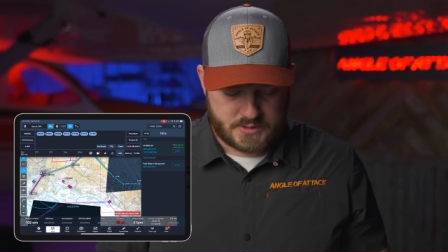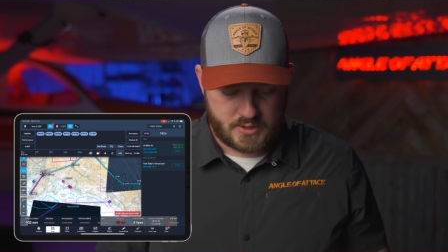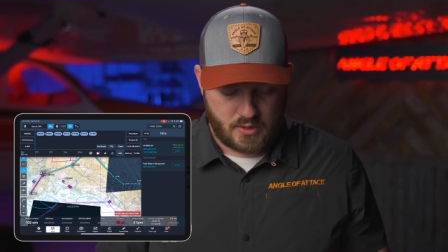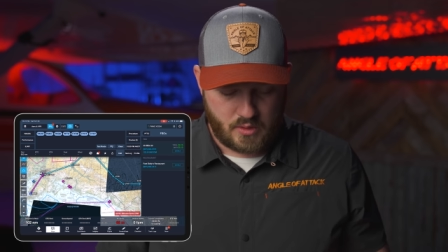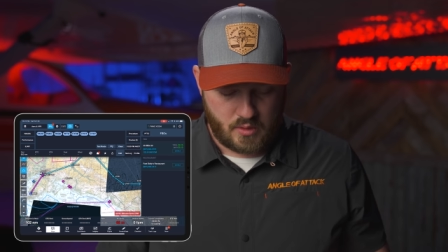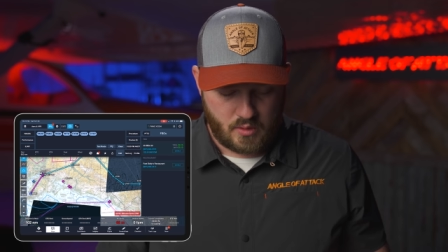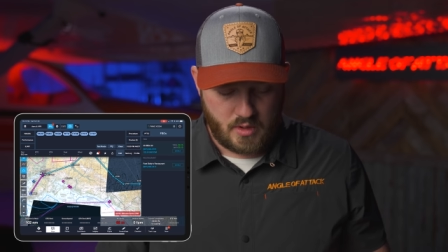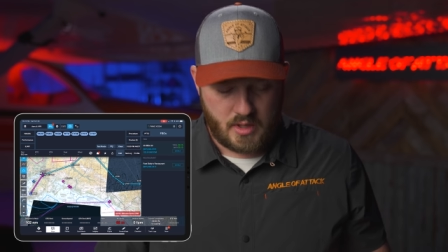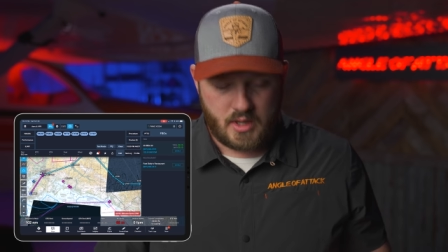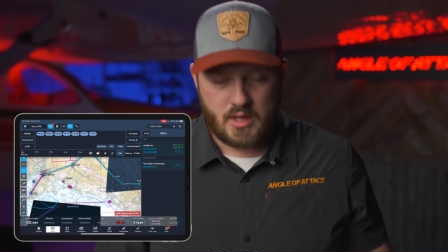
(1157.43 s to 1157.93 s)

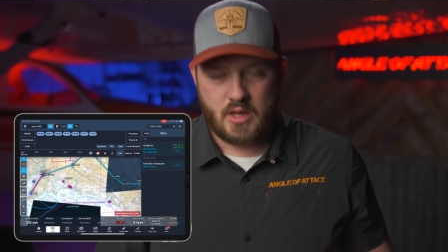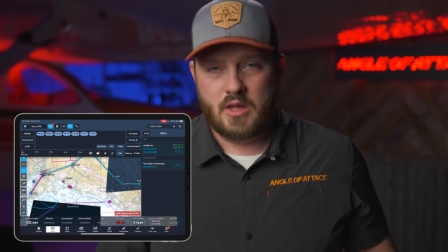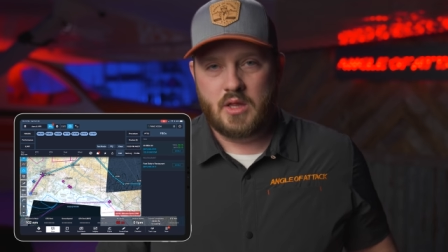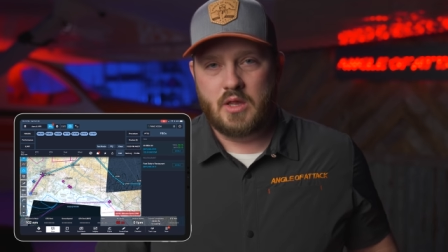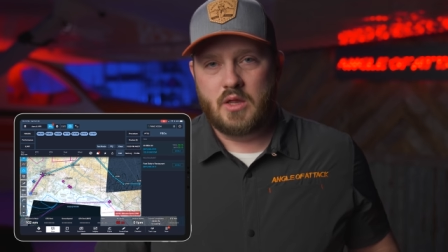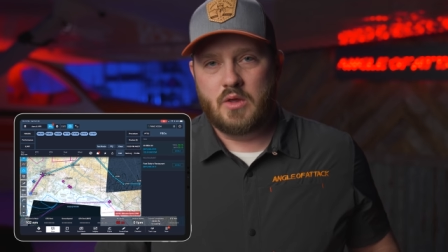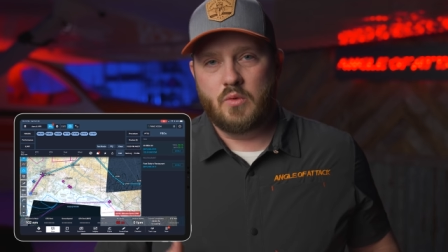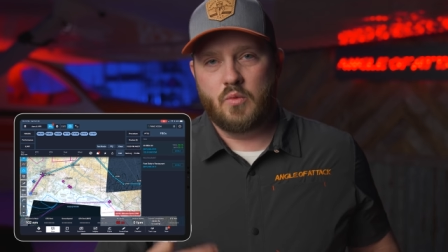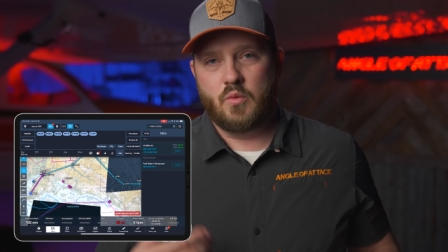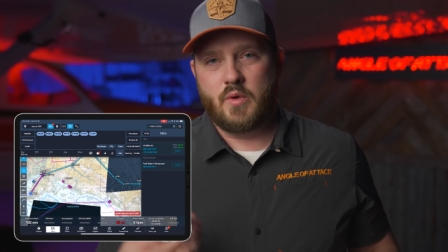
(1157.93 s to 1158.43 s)
So
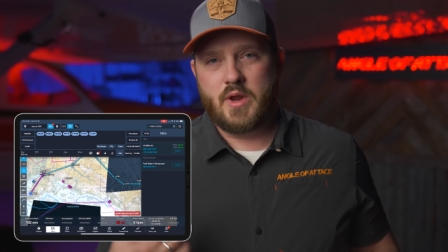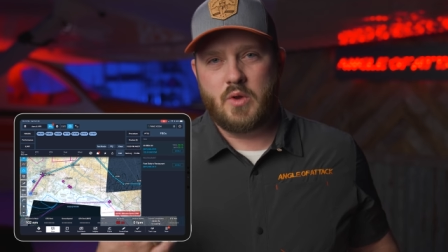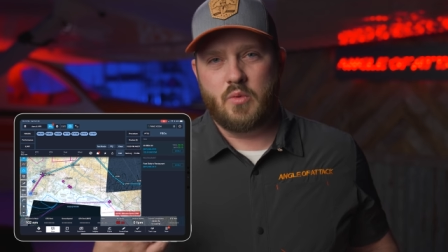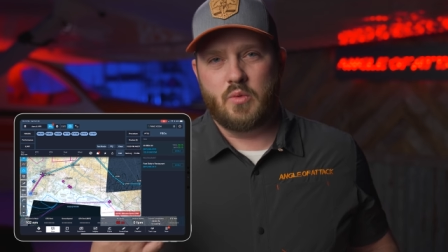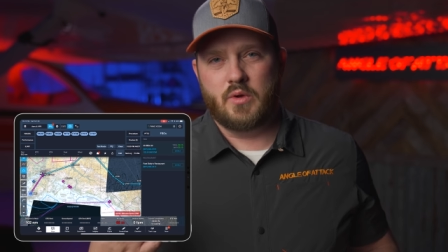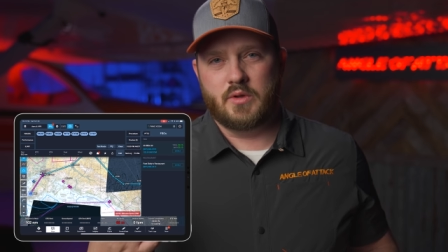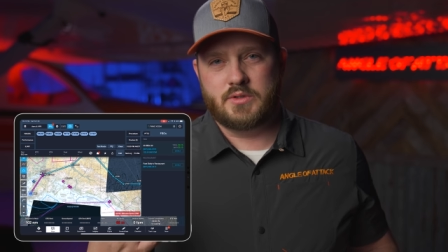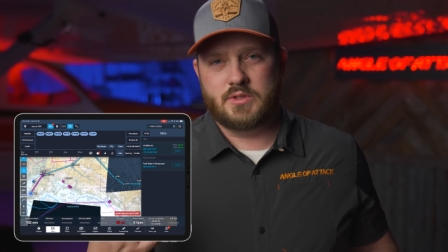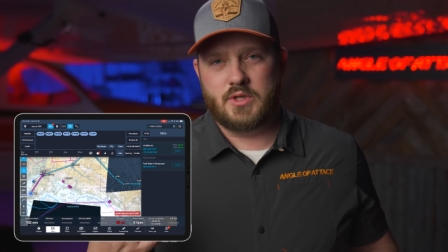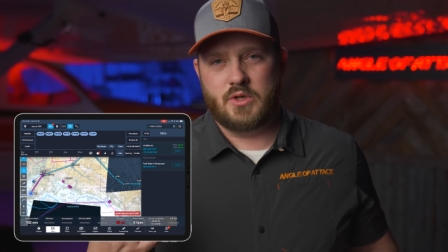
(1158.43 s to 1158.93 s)
we
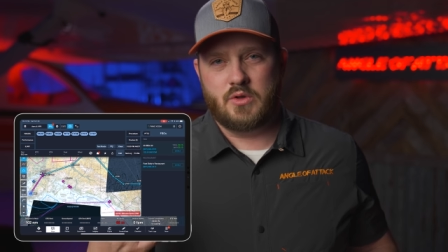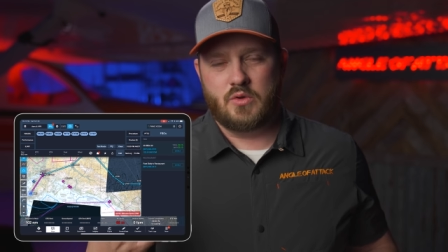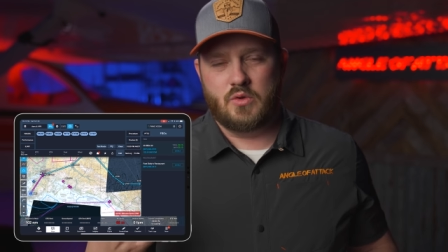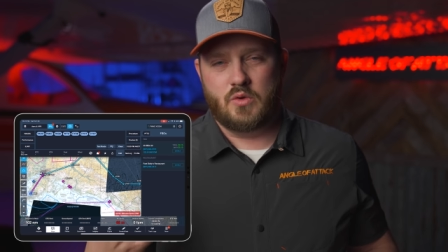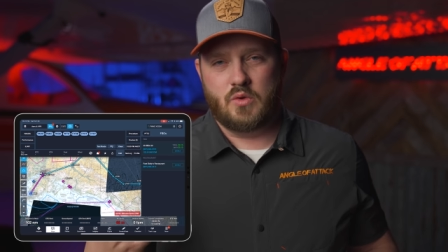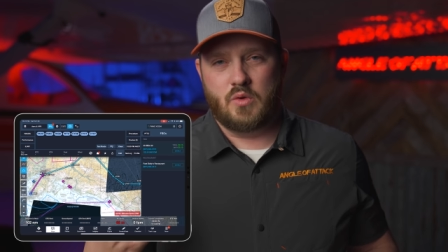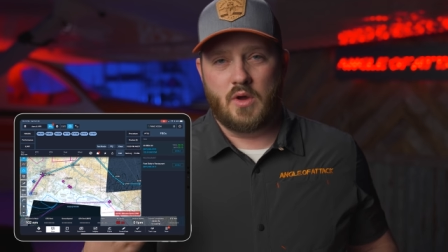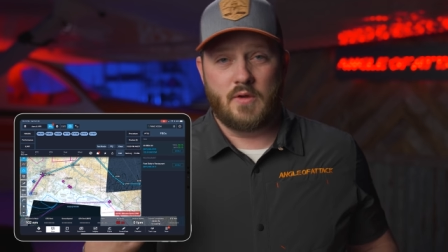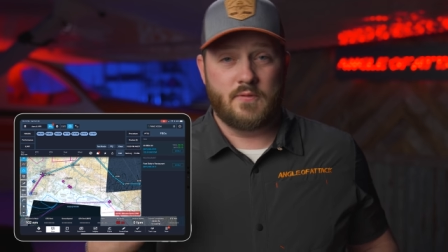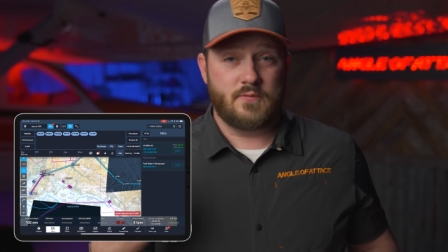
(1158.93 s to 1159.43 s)
will
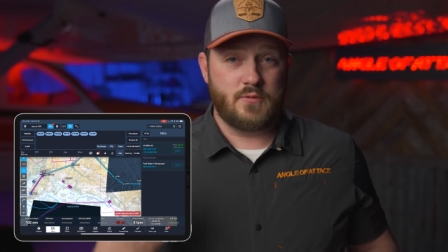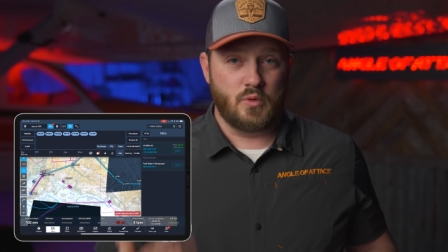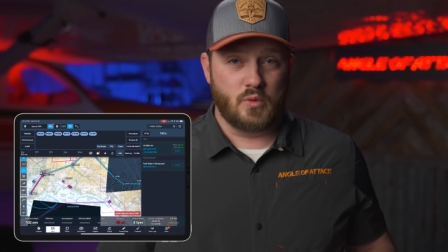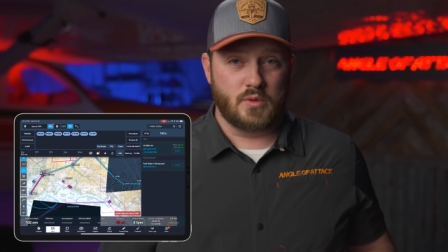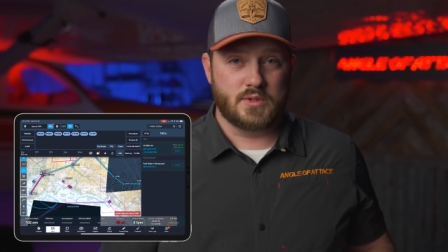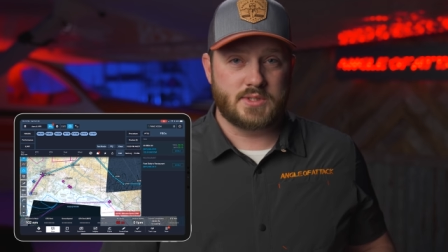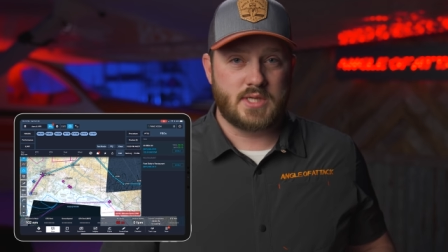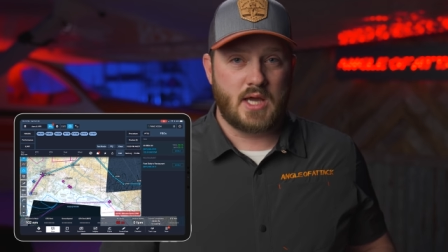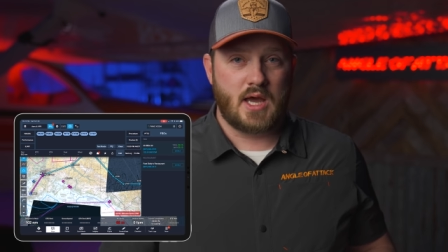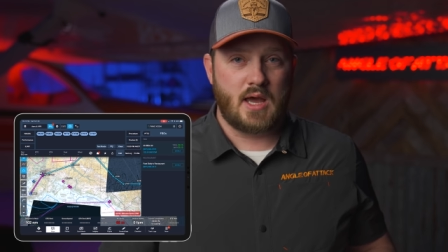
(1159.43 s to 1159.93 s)
do a
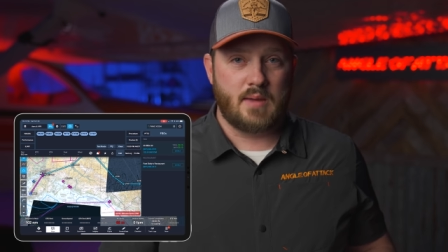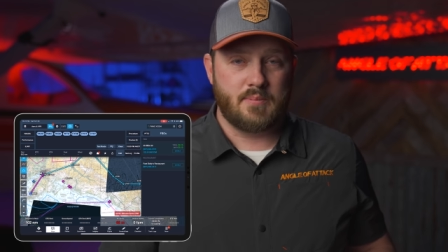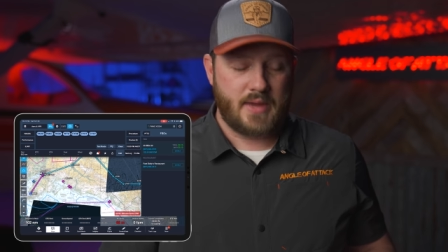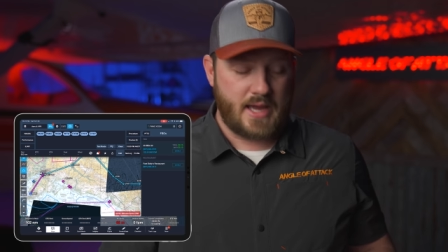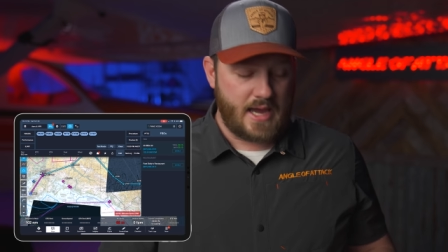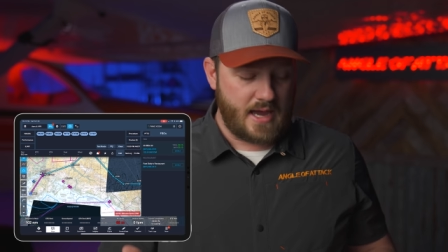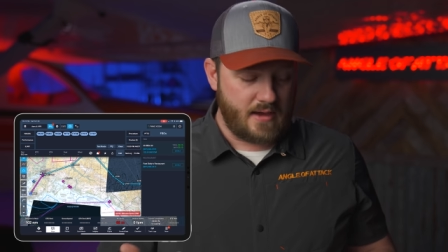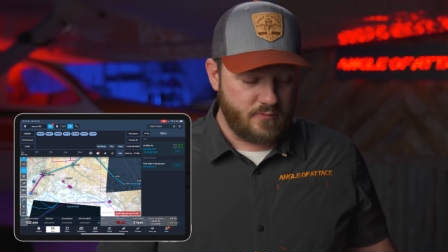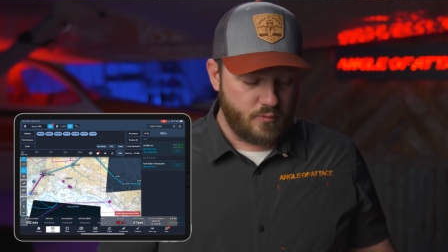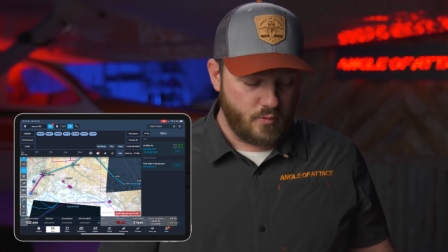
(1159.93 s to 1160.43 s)
fuel stop
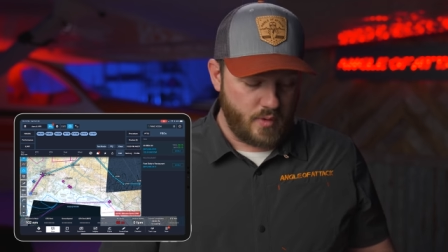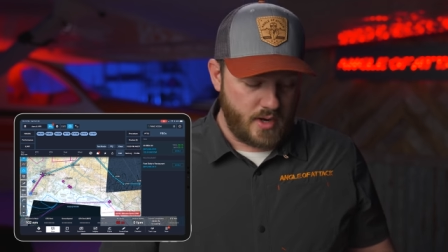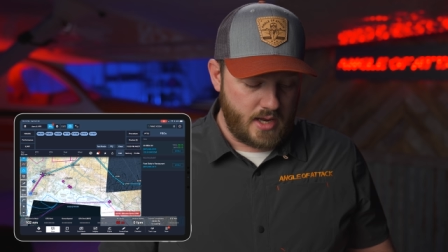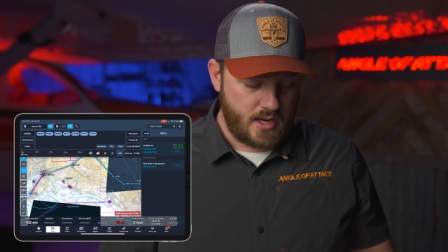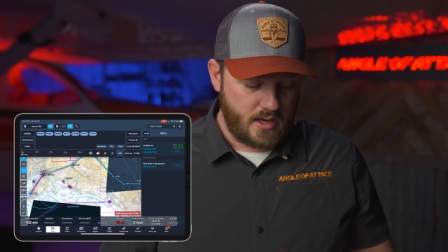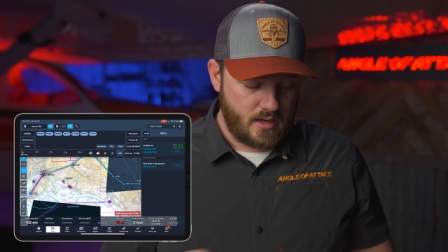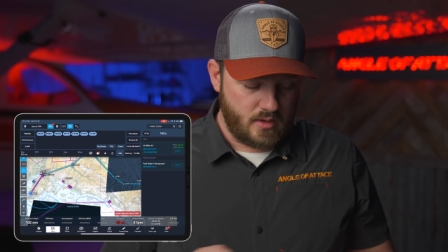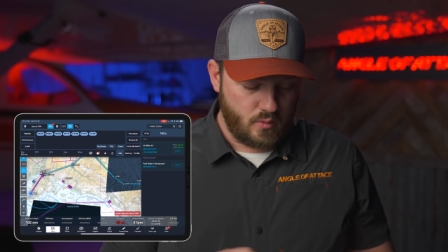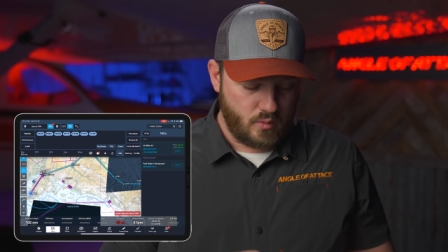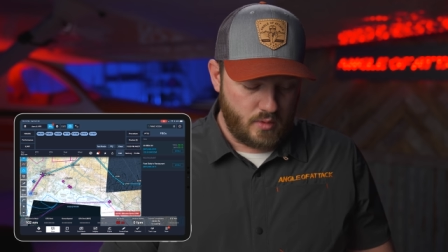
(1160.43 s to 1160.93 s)

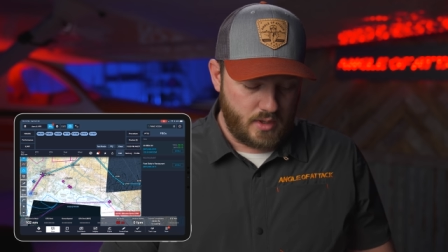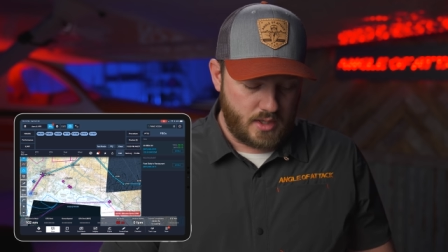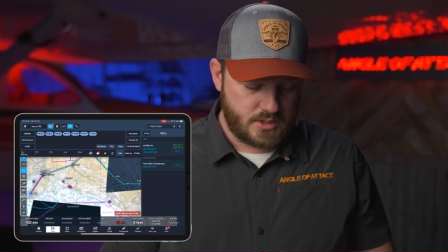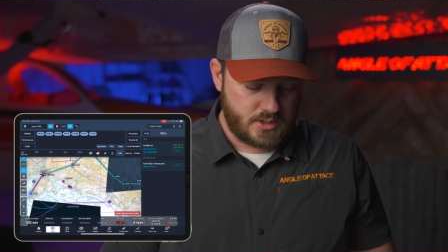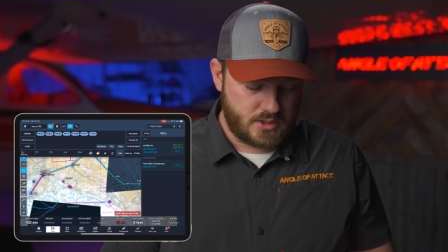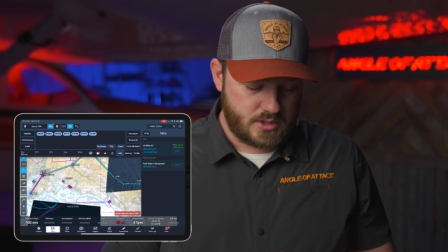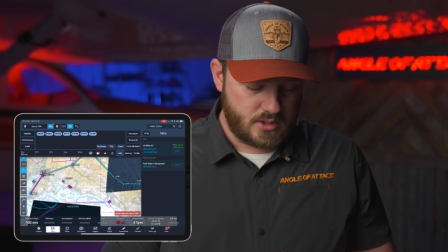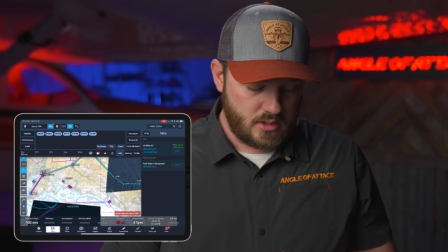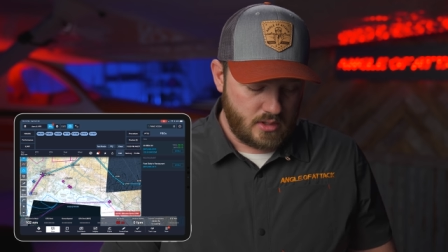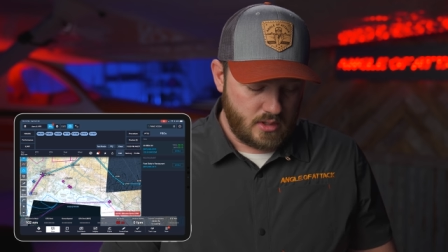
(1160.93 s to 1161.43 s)
halfway,
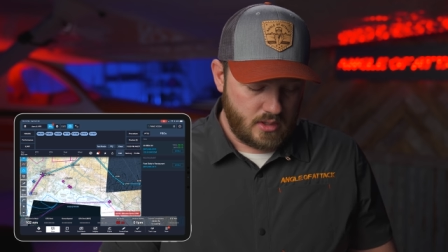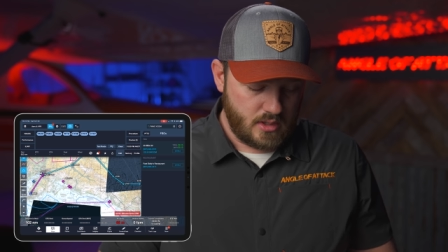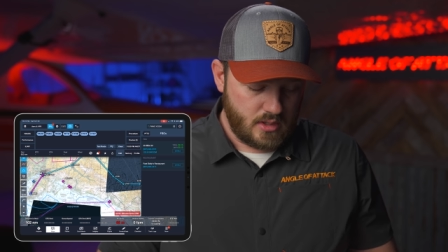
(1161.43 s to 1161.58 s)
which